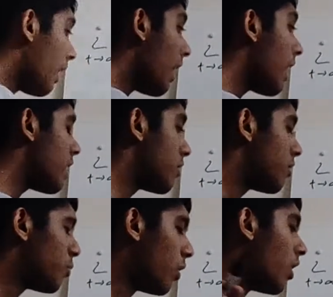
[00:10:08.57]

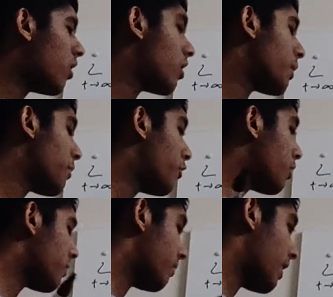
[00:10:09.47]
And okay,
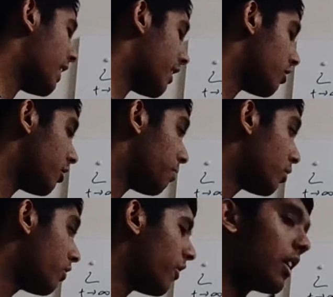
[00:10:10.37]
before I get to this
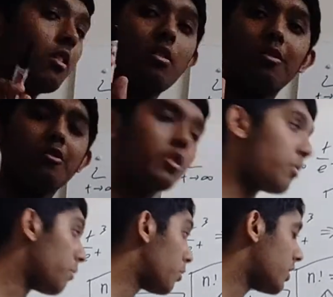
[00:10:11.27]
proof, I want to show you
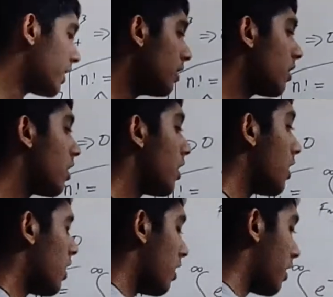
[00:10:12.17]
one more thing.
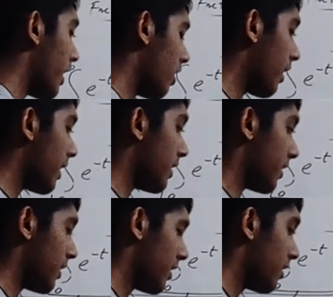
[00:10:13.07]
Okay, look at
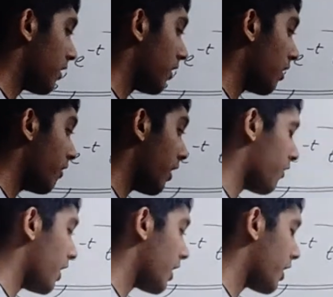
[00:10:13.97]
this. We
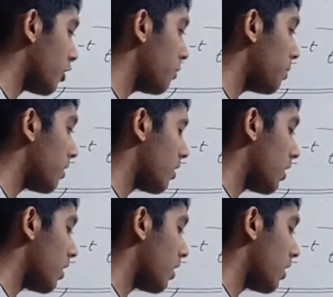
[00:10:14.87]
have t cube.